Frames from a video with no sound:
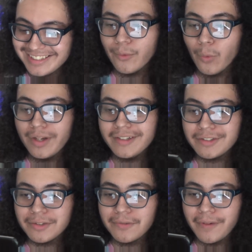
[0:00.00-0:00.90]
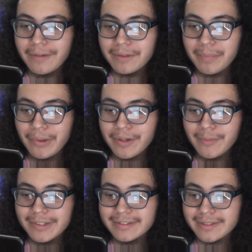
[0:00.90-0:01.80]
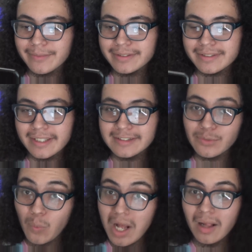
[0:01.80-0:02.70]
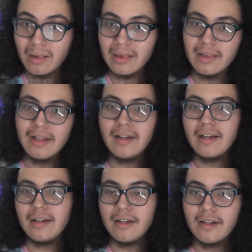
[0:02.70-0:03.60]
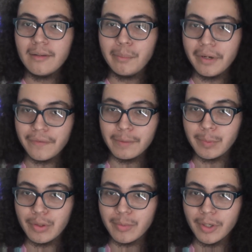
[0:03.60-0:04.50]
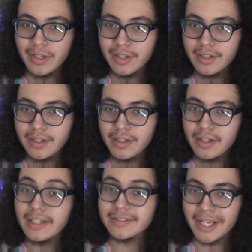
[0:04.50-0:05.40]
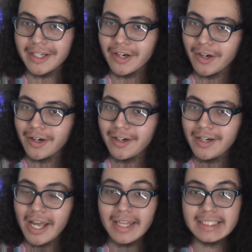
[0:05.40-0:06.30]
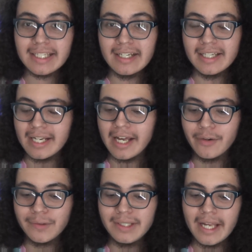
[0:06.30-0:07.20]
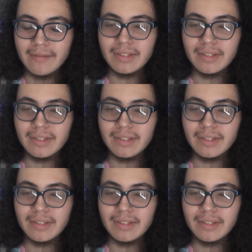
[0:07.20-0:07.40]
What is your favorite Pokemon? Someone says. Well, my favorite Pokemon is Gengar. And that's kind of it. I don't really have